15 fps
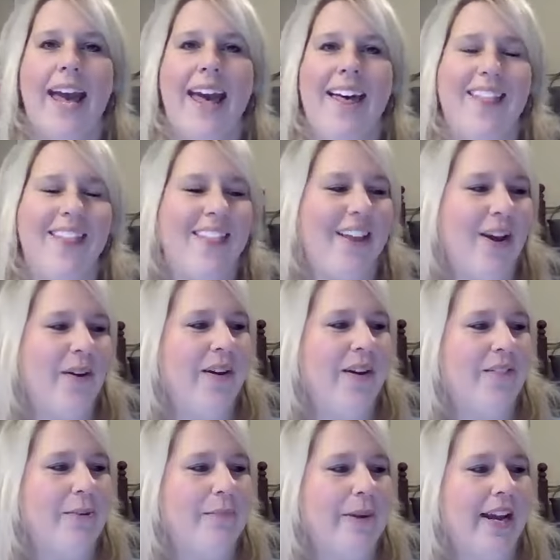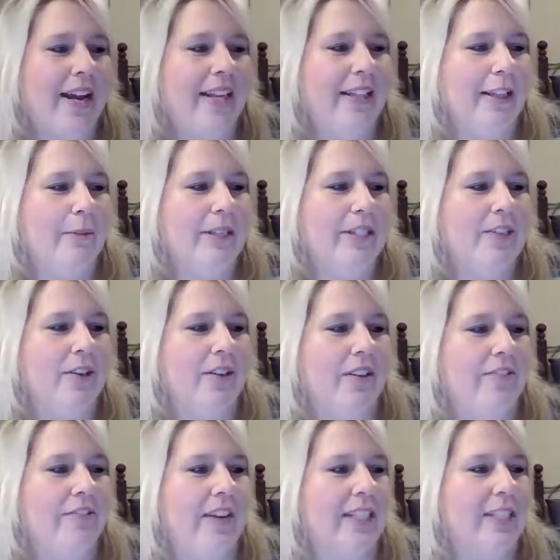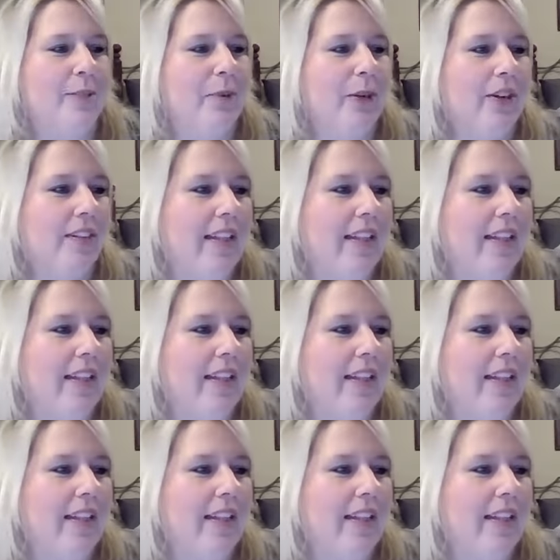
Hello, everybody. Let me start the Facebook